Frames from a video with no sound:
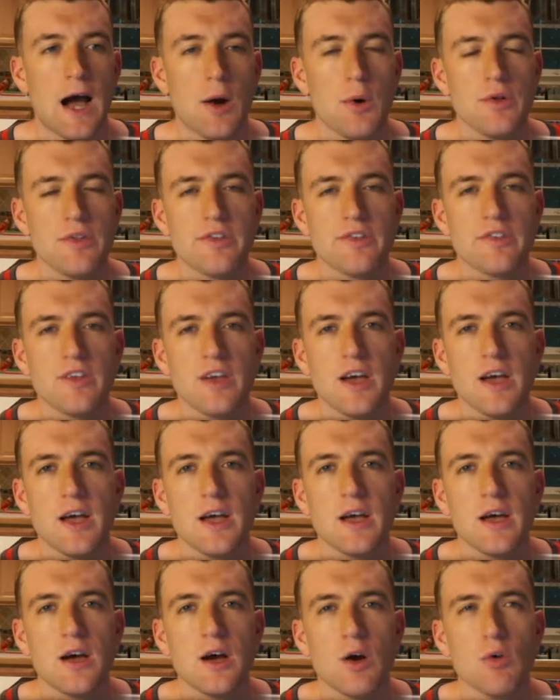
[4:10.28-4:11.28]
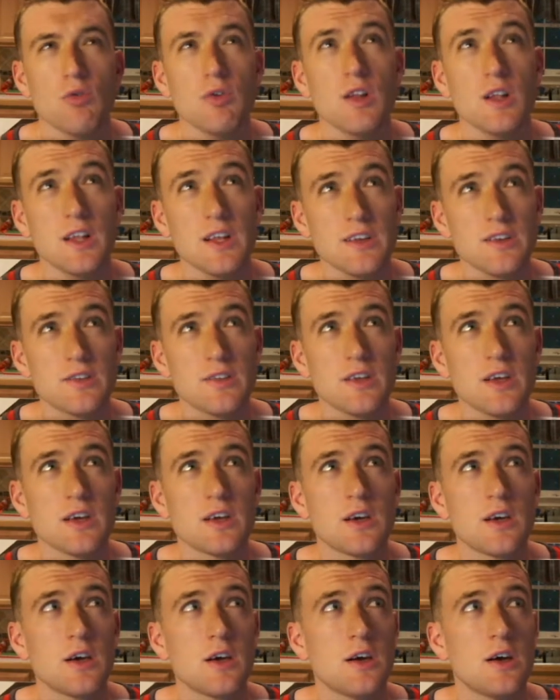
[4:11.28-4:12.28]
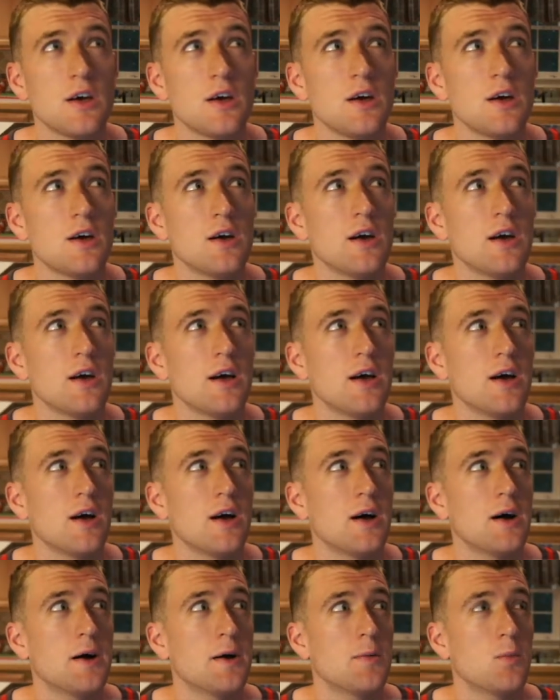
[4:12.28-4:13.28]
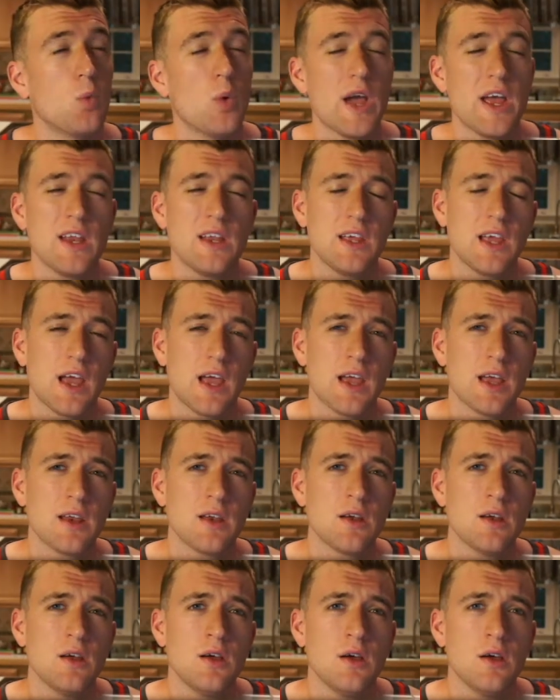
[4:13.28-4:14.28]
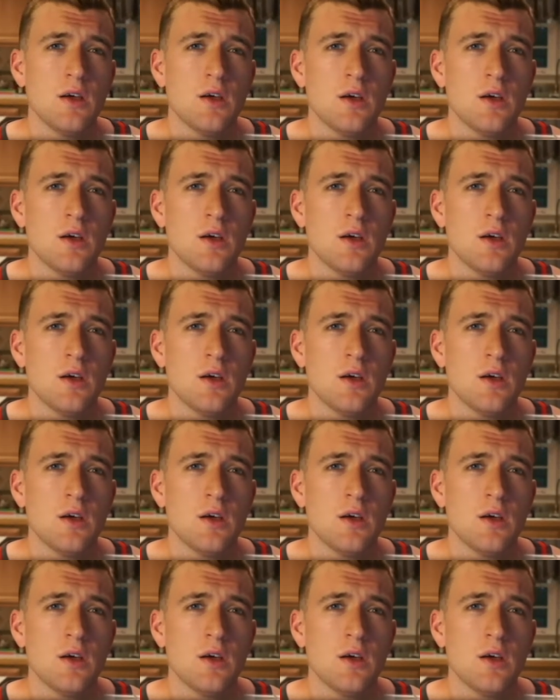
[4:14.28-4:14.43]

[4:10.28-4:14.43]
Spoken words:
I would say a realistic weight gain